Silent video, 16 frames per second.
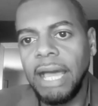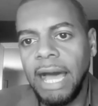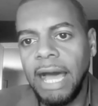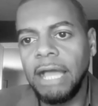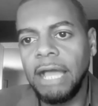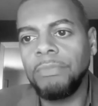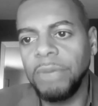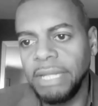
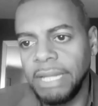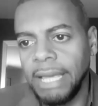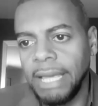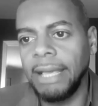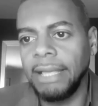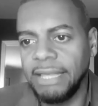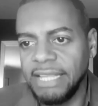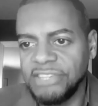I'd be
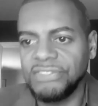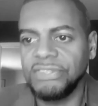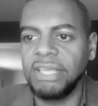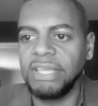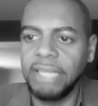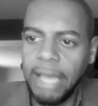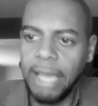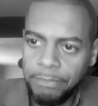there
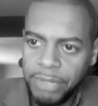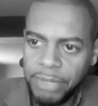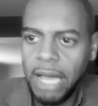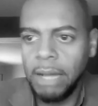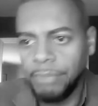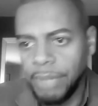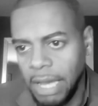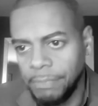listening like
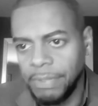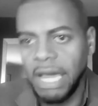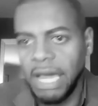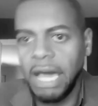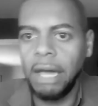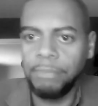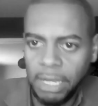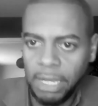blah, blah,
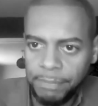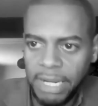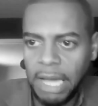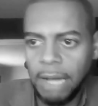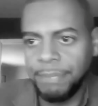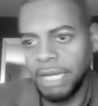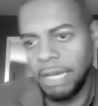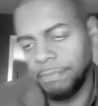blah, blah,
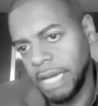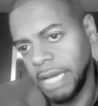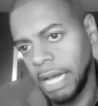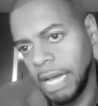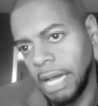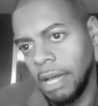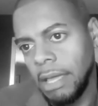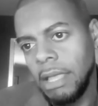blah, blah,
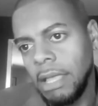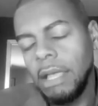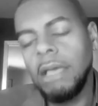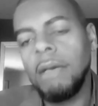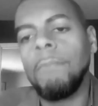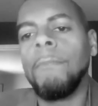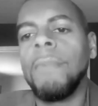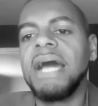blah.
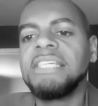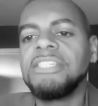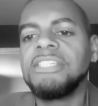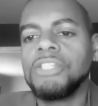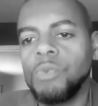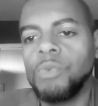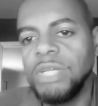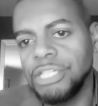My
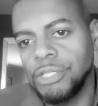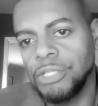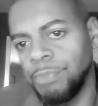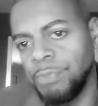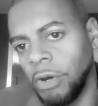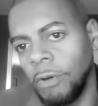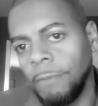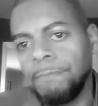sweet
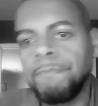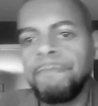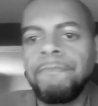spot